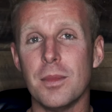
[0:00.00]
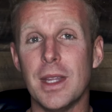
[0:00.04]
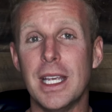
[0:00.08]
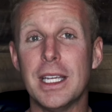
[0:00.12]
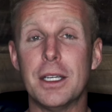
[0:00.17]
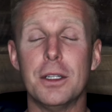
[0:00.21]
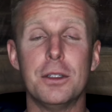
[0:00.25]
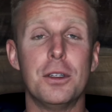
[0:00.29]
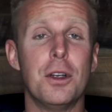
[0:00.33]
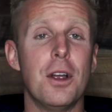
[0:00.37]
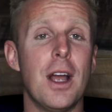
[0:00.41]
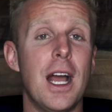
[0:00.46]
It
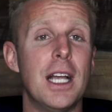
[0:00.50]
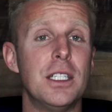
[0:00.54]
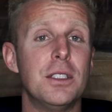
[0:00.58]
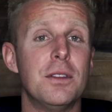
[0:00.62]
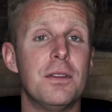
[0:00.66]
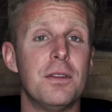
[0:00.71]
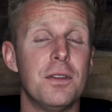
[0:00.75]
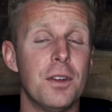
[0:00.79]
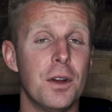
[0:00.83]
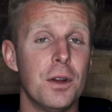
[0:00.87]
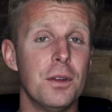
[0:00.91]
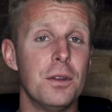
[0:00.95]
could crash
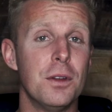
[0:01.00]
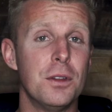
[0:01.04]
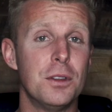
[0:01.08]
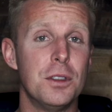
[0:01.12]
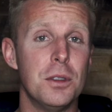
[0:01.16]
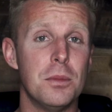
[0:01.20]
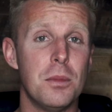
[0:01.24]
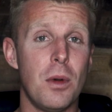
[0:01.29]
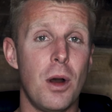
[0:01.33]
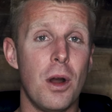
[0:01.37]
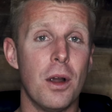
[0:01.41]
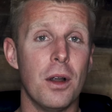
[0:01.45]
further
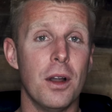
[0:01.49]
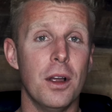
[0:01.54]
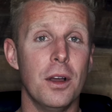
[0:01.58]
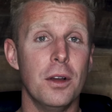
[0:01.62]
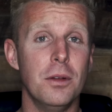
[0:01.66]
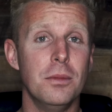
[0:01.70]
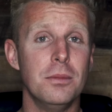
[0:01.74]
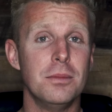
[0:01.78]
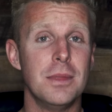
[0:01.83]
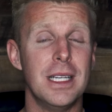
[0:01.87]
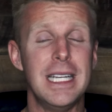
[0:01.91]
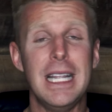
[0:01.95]

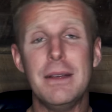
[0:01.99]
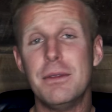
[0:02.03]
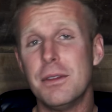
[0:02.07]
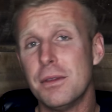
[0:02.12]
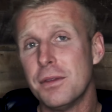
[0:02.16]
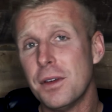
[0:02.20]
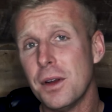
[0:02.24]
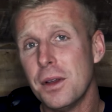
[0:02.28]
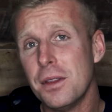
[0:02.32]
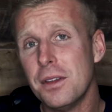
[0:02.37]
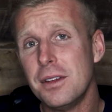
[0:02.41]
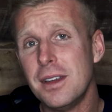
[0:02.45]
tomorrow and even
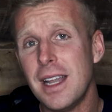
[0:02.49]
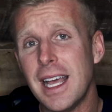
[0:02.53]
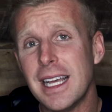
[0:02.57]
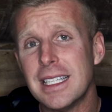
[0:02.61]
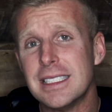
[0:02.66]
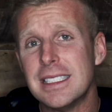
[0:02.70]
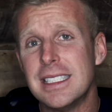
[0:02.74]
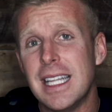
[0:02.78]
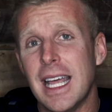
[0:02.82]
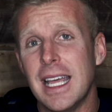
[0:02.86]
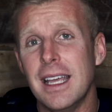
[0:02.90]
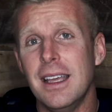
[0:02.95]
further
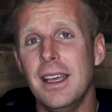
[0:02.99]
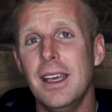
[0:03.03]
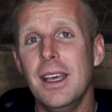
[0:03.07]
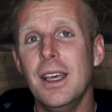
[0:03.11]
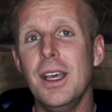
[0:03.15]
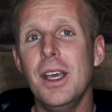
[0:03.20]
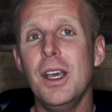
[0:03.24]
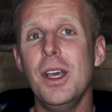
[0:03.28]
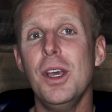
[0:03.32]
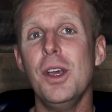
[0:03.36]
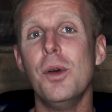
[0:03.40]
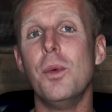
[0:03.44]
next day.
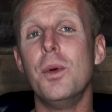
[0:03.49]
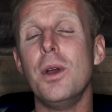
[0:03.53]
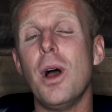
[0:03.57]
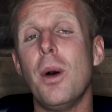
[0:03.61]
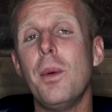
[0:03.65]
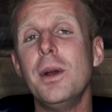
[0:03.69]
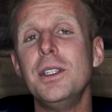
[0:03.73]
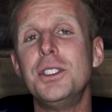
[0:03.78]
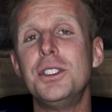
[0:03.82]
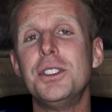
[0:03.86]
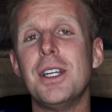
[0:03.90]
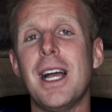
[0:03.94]
We
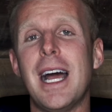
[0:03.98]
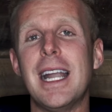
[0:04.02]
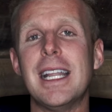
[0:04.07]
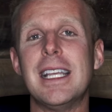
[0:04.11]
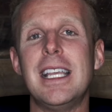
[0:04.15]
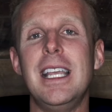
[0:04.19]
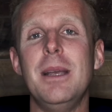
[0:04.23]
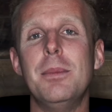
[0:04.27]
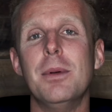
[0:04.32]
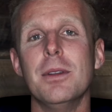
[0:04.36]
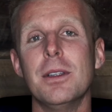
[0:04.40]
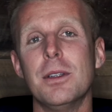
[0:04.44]
always try to
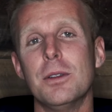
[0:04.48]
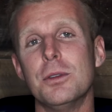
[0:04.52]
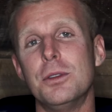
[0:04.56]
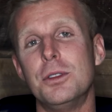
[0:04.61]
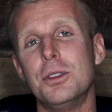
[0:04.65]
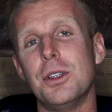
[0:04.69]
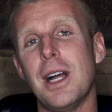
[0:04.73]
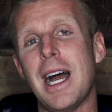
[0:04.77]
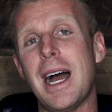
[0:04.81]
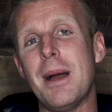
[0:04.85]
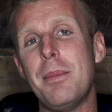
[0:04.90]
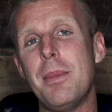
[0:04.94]
keep a little
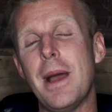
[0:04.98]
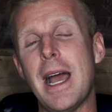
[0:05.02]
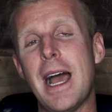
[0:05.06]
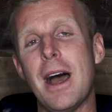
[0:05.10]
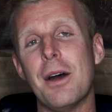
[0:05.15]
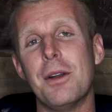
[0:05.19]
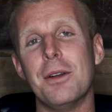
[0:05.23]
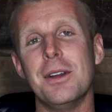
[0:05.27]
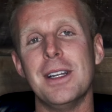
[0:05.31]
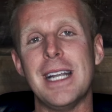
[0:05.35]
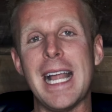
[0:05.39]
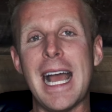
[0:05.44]
dry
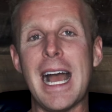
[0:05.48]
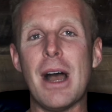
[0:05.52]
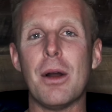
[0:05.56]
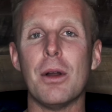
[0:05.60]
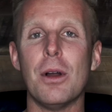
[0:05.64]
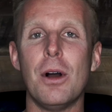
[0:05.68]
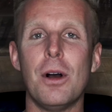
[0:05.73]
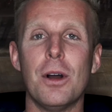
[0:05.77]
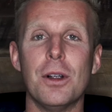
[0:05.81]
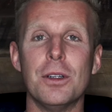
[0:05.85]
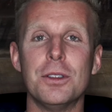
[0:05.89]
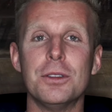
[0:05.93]
powder in
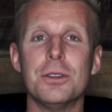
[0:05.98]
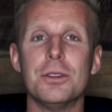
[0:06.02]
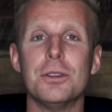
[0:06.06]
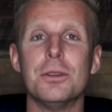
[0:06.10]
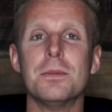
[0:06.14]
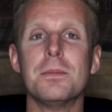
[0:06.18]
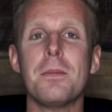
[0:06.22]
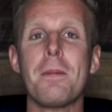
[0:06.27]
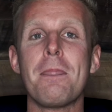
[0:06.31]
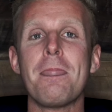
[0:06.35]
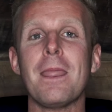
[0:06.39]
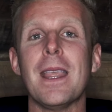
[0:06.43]
our
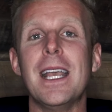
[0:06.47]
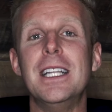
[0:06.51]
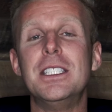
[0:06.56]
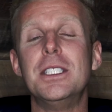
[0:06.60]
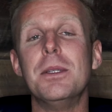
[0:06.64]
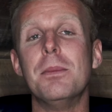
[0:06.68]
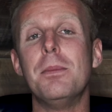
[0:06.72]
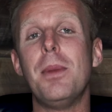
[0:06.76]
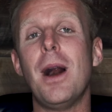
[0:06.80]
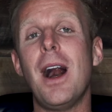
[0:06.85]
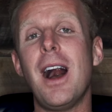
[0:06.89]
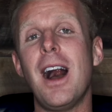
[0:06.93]
arsenal.
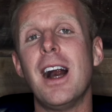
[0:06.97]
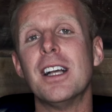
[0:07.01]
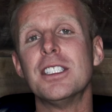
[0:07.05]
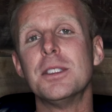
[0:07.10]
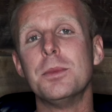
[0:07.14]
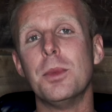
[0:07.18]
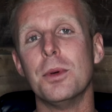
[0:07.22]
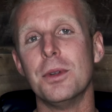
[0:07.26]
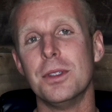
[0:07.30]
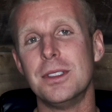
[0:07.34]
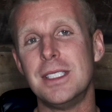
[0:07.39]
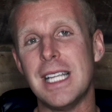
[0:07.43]
It's
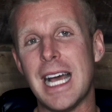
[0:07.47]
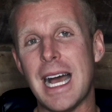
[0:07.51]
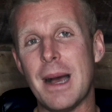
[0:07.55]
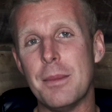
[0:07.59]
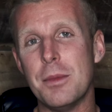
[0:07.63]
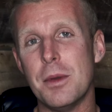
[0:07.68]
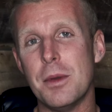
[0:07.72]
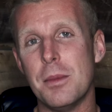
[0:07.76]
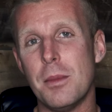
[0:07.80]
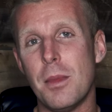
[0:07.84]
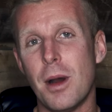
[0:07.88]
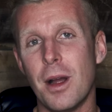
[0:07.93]
impossible to
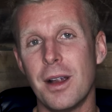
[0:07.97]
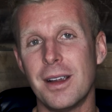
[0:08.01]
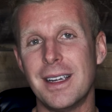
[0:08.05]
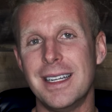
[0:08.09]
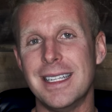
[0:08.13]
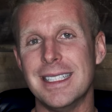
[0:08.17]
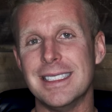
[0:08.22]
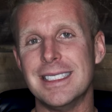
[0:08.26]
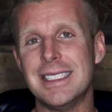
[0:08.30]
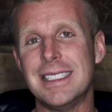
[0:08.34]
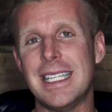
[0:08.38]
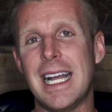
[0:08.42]
time the
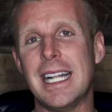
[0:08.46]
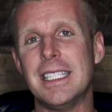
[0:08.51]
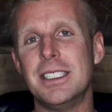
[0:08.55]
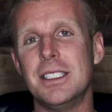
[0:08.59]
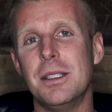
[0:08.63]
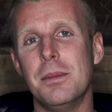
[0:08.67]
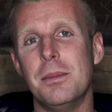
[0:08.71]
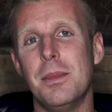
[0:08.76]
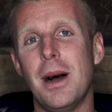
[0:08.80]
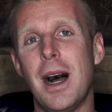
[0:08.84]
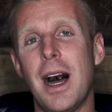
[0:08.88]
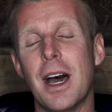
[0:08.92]
market and snatch
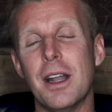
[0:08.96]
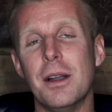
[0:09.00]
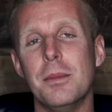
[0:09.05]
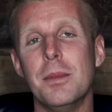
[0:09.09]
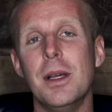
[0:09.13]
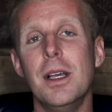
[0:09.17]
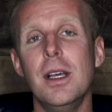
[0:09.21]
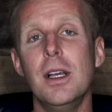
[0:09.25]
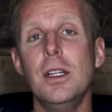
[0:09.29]
the bottom.